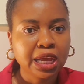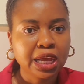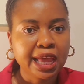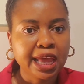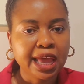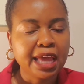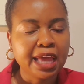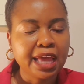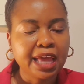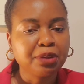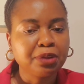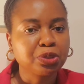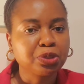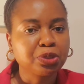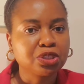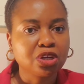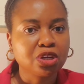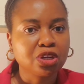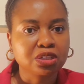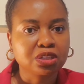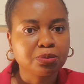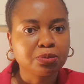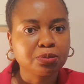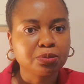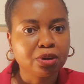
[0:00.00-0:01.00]
and we
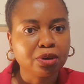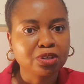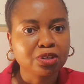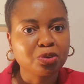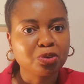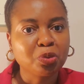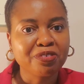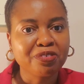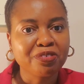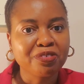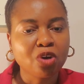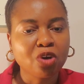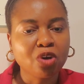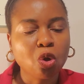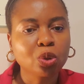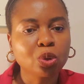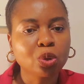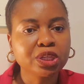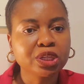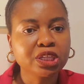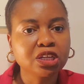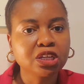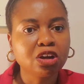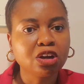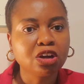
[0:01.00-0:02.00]
talked about
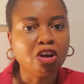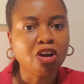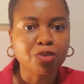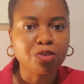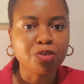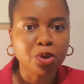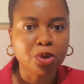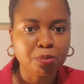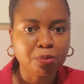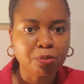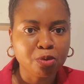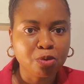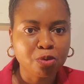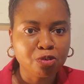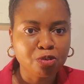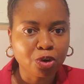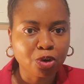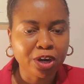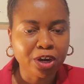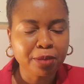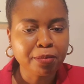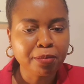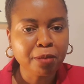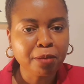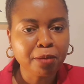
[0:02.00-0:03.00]
withholding of
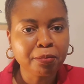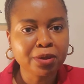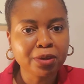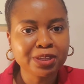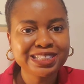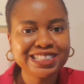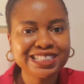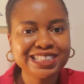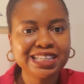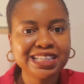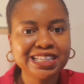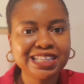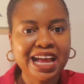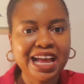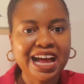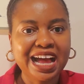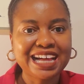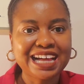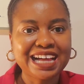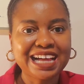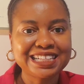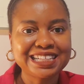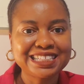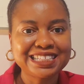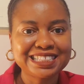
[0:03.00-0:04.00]
removal. Remember, the
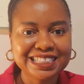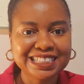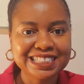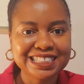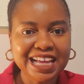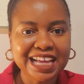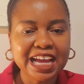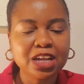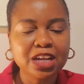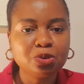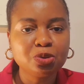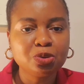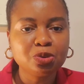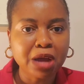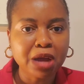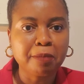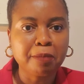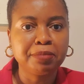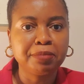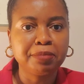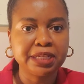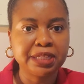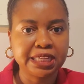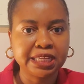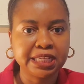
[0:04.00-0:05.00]
asylum
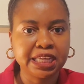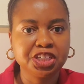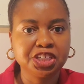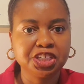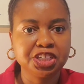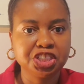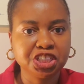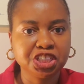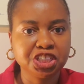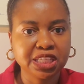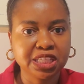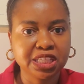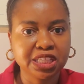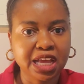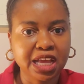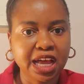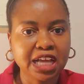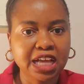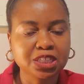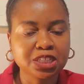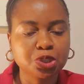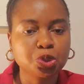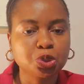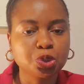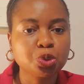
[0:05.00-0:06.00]
application
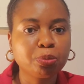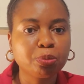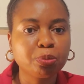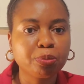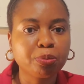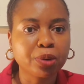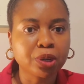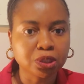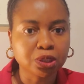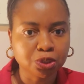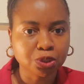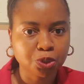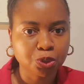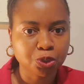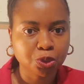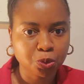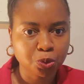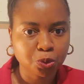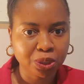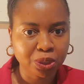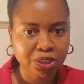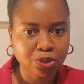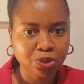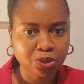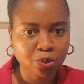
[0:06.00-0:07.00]
has two parts
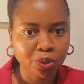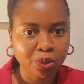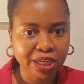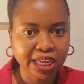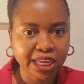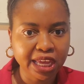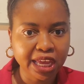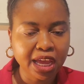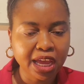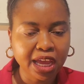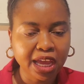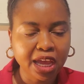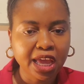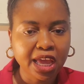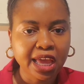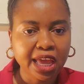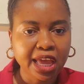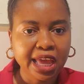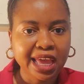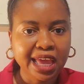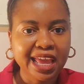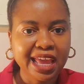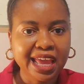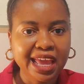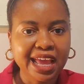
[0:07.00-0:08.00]
to it. Okay,
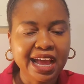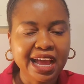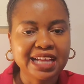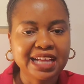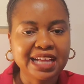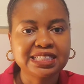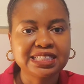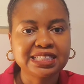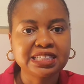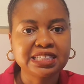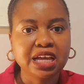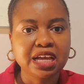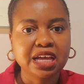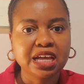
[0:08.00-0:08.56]
it has